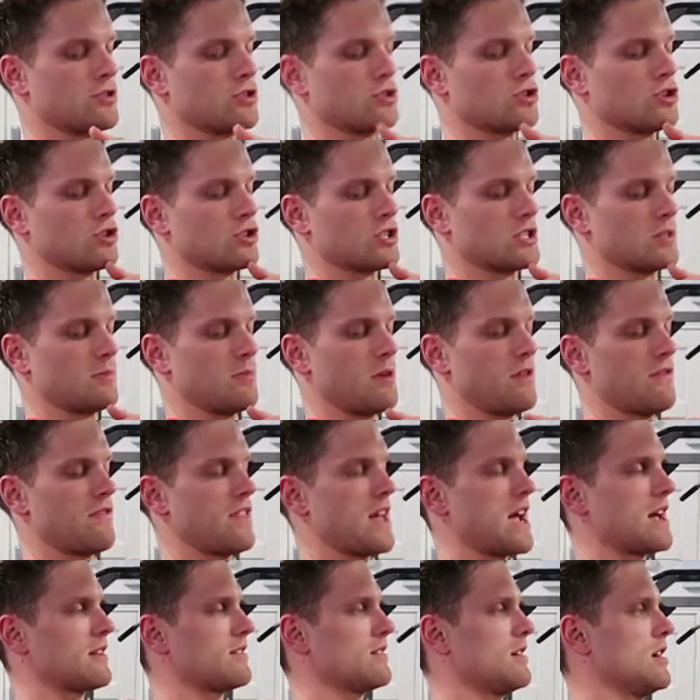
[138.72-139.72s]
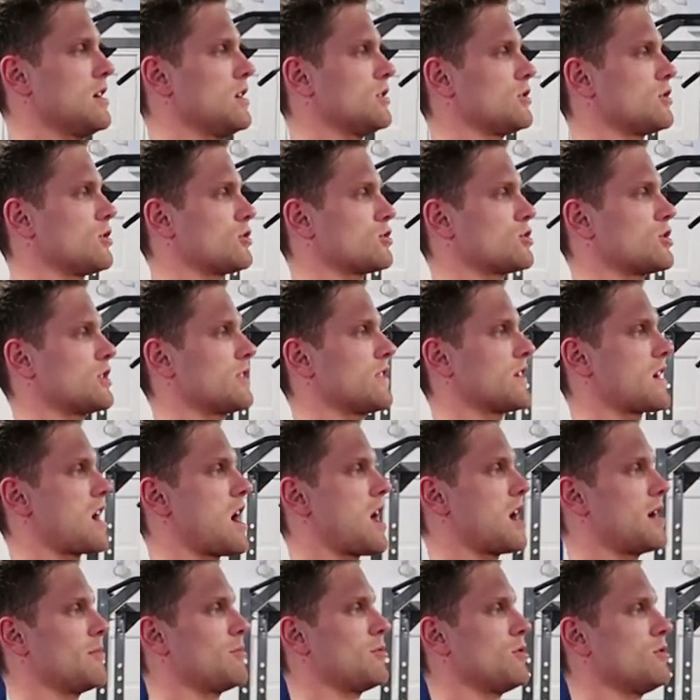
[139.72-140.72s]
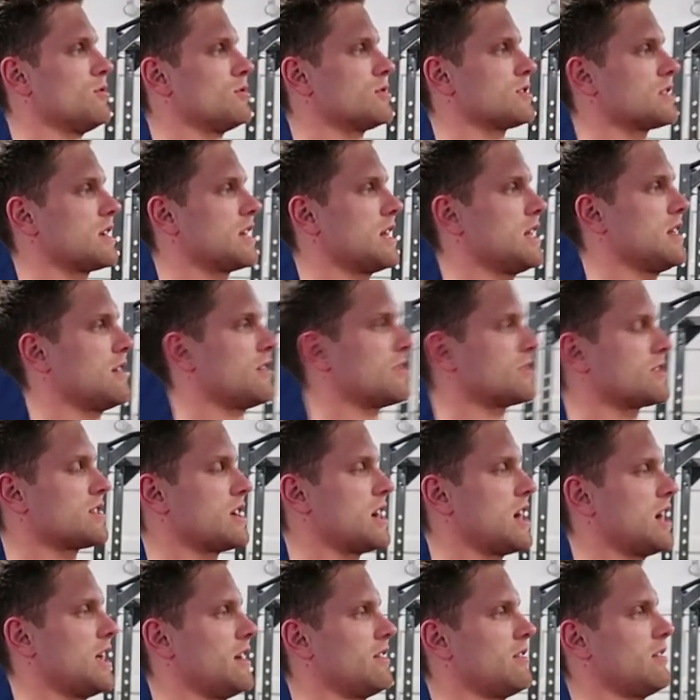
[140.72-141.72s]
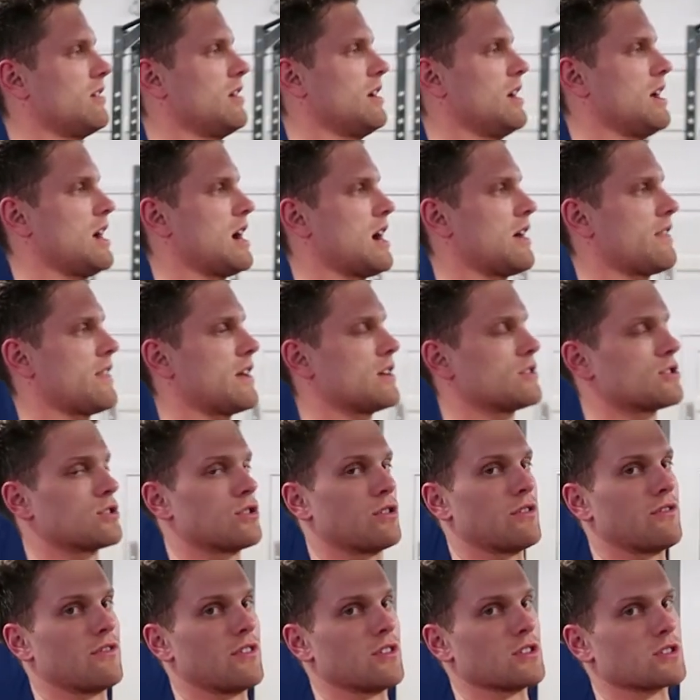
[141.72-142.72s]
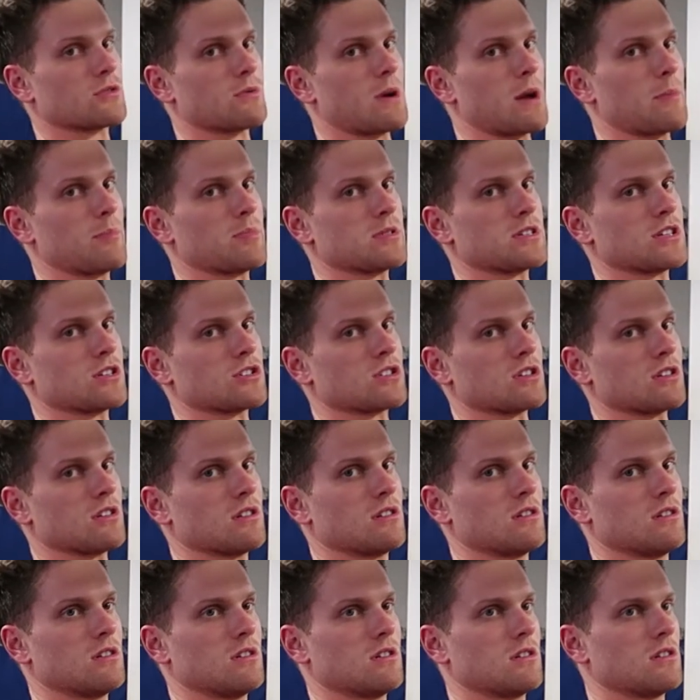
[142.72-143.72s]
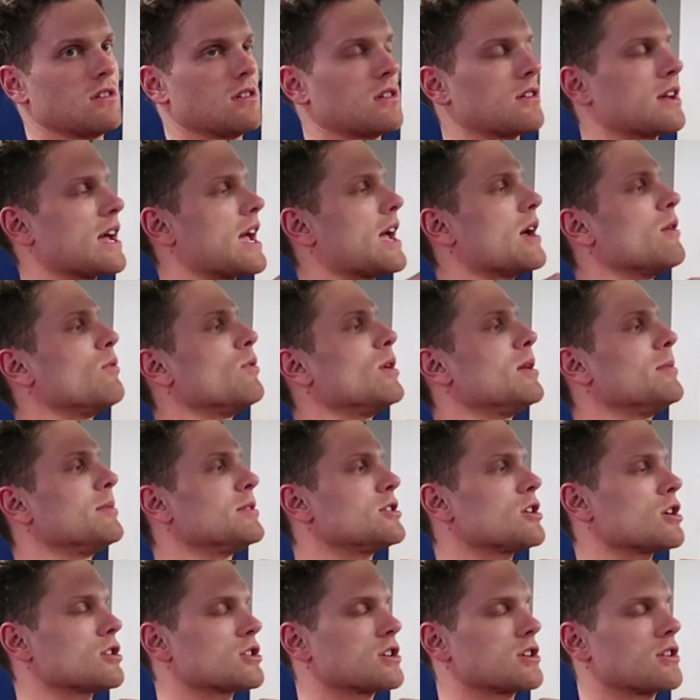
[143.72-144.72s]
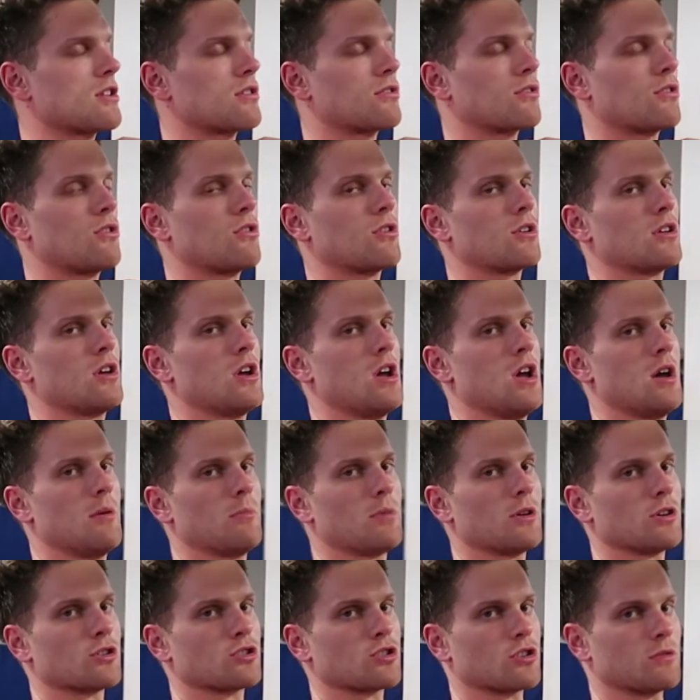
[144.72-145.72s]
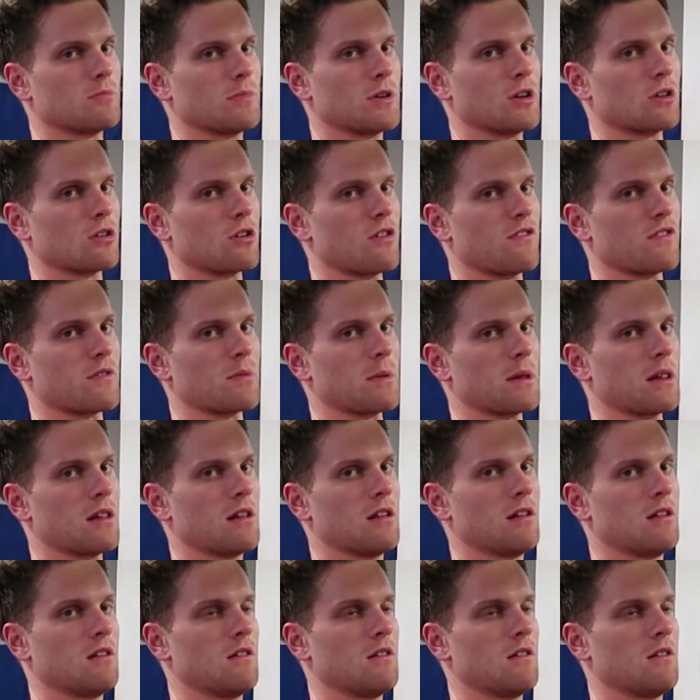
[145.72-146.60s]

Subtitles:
is just above that, touching the collarbones on either side, and there's a good front squat position. Okay, it will be touching the throat, but it shouldn't be uncomfortable.